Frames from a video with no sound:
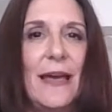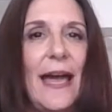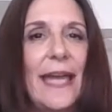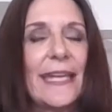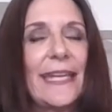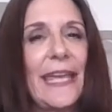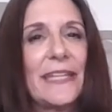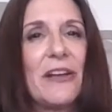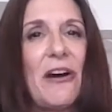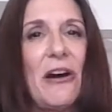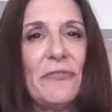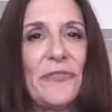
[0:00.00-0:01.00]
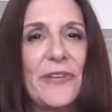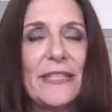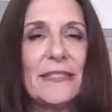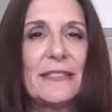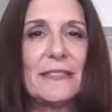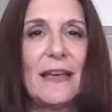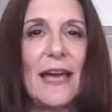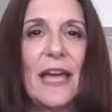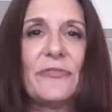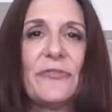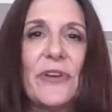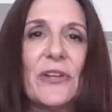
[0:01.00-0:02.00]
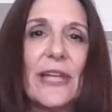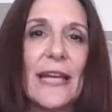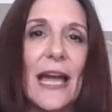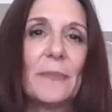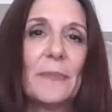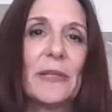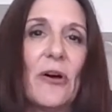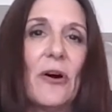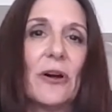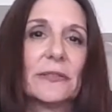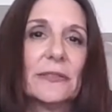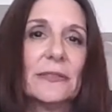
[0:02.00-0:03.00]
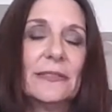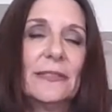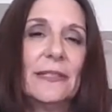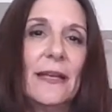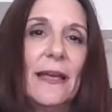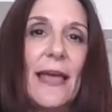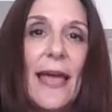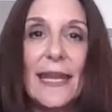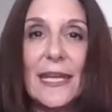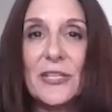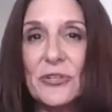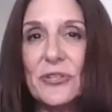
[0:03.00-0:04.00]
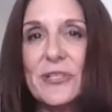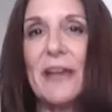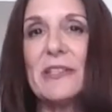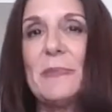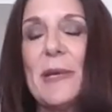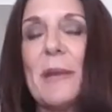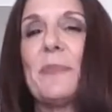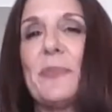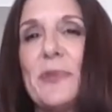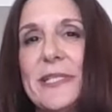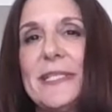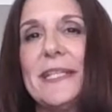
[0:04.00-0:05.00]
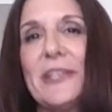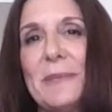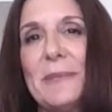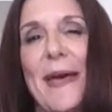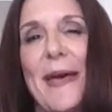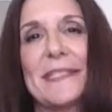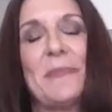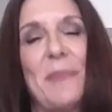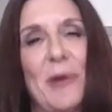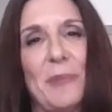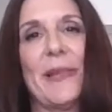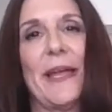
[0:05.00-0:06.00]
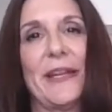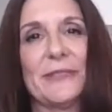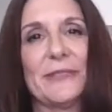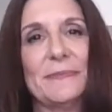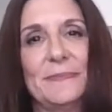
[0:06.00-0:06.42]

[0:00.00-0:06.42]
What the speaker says: I gained confidence, I felt like I belonged, and I turned out to be a pretty good basketball player.